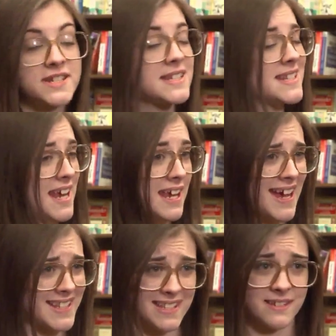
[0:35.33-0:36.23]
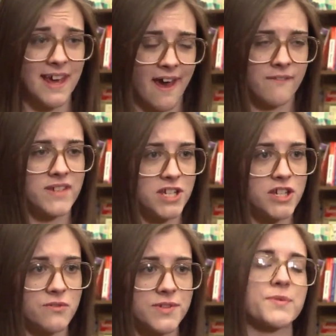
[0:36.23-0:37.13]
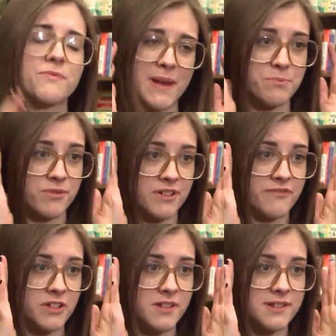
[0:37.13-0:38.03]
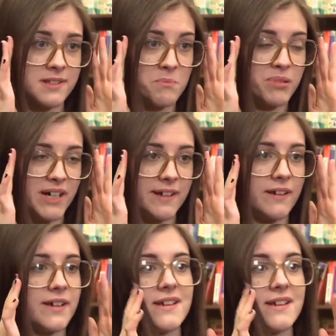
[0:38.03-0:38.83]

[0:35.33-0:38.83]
To this day, I still have issues with my peripherals, but